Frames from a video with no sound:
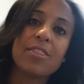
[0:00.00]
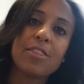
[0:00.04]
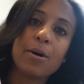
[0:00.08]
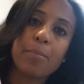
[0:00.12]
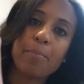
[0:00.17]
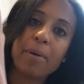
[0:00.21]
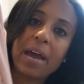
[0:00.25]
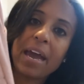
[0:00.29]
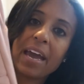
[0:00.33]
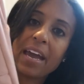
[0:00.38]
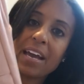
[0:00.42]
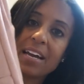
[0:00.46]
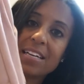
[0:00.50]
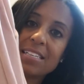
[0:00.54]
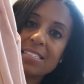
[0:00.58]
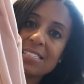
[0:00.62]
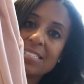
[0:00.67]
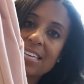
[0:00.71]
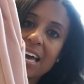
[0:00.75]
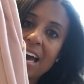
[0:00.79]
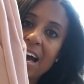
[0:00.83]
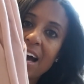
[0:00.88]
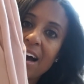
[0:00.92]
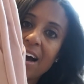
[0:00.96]
the
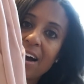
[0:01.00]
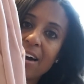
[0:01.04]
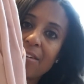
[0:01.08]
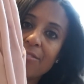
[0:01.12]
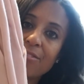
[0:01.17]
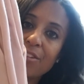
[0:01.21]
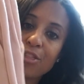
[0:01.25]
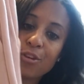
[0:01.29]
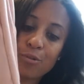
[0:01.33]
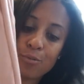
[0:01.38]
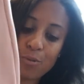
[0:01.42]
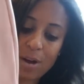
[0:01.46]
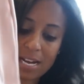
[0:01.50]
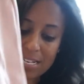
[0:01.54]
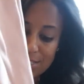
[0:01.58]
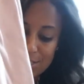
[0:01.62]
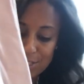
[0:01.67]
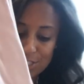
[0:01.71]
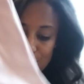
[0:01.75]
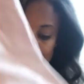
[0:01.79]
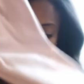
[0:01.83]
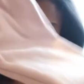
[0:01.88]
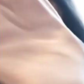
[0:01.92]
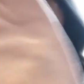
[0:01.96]
pants have the
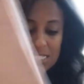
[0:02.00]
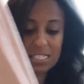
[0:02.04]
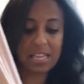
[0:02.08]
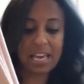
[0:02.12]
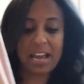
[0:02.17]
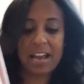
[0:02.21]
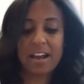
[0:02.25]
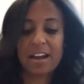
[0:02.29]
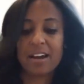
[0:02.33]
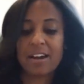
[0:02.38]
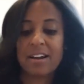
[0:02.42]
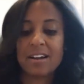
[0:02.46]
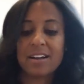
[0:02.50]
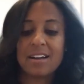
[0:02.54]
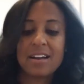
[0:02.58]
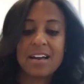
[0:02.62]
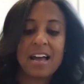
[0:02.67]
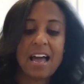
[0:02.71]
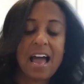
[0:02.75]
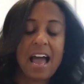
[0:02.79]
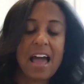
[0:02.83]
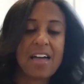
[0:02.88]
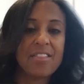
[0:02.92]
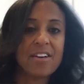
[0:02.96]
rhinestones there,
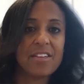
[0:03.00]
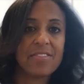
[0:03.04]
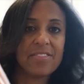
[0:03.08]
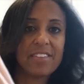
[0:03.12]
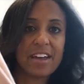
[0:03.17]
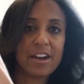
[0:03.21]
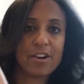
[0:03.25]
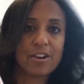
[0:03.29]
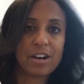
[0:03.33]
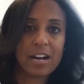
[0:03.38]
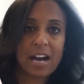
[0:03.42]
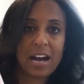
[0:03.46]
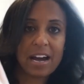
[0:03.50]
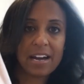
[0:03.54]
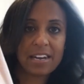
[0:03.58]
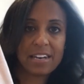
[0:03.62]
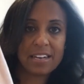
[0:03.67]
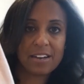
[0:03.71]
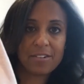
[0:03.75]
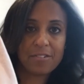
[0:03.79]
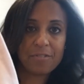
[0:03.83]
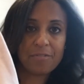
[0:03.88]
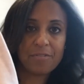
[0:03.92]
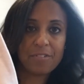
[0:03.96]
and then they're
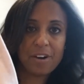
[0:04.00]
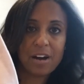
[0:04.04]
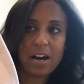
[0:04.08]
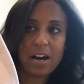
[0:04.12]
kind of